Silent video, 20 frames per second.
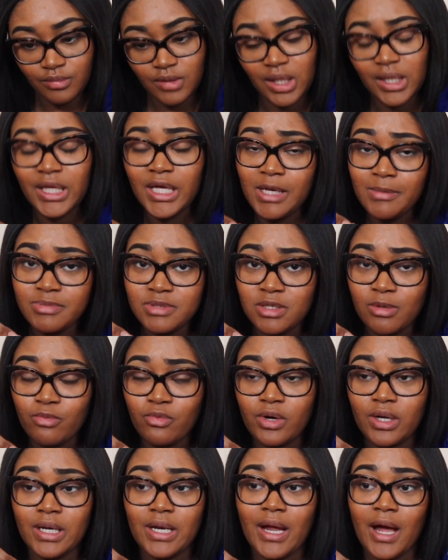keep
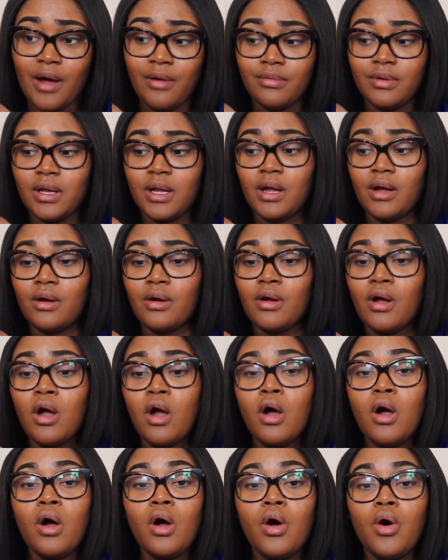someone down there,
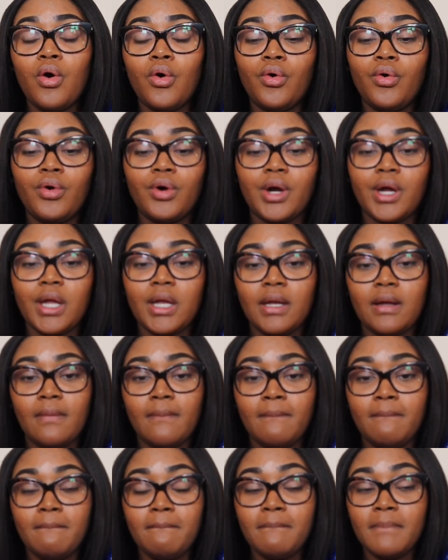or in the
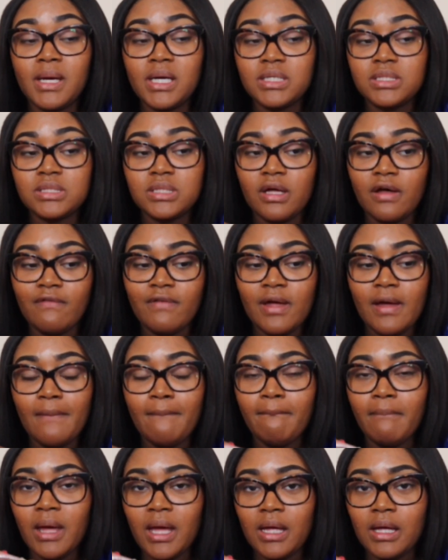midst of
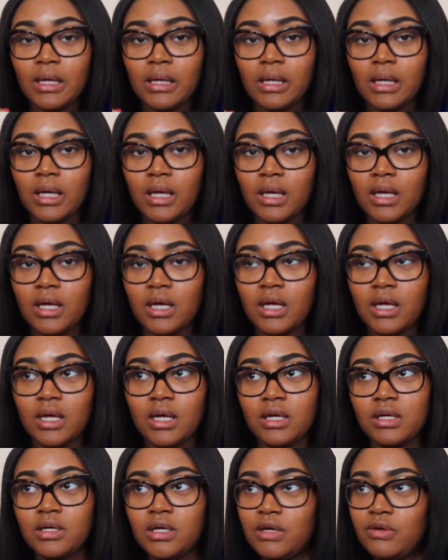him making it,
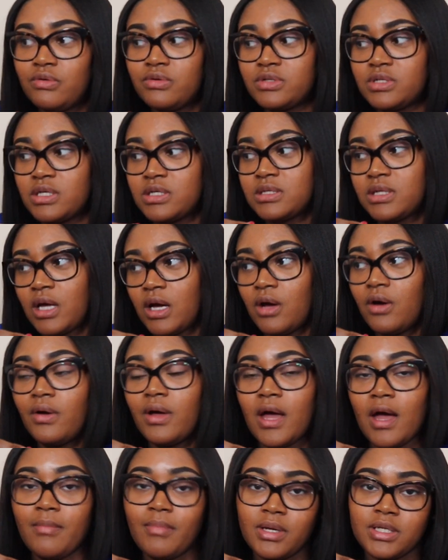he was just like,
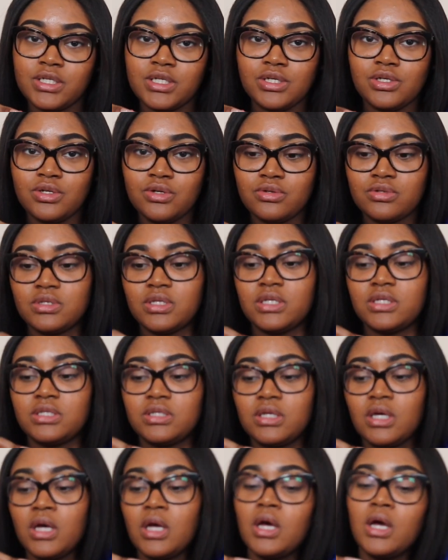okay, I'm going to use this
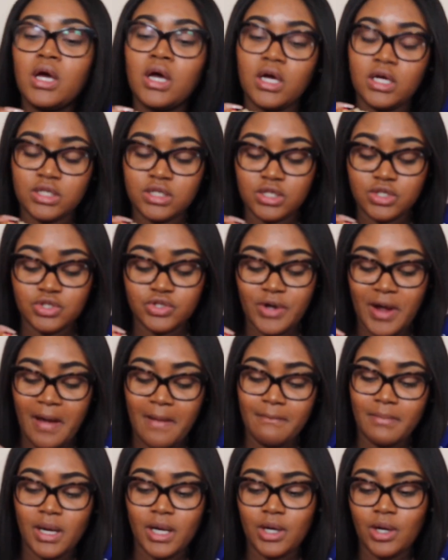to
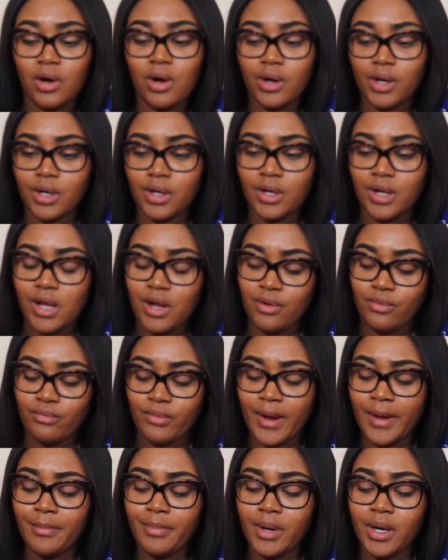trap my daughter and
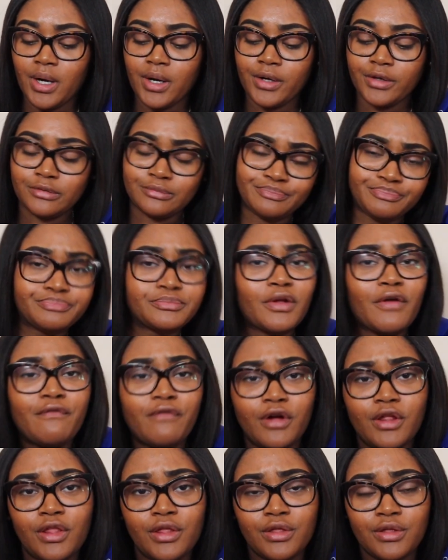rape her
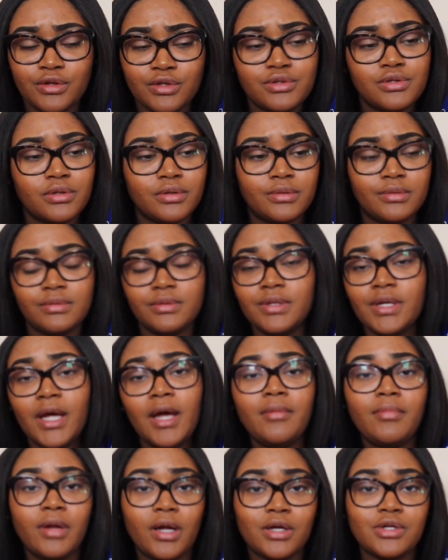for
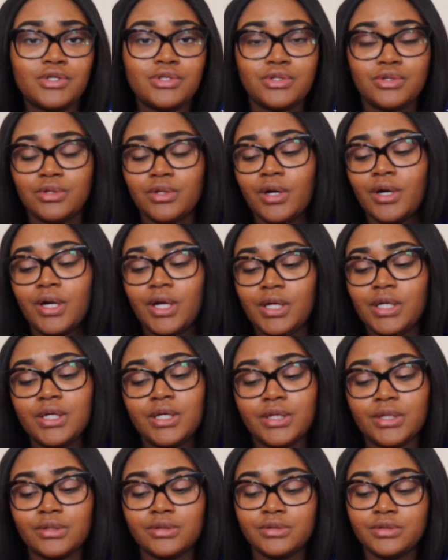damn near 30
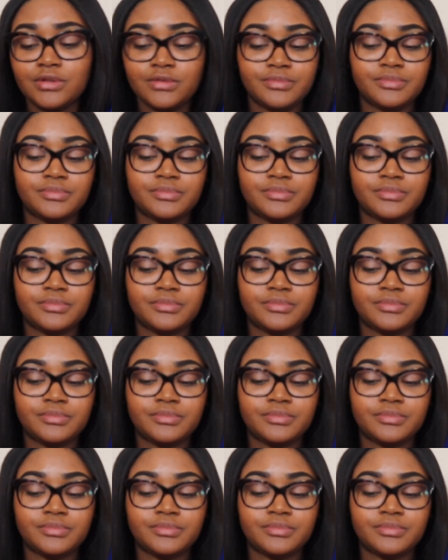years.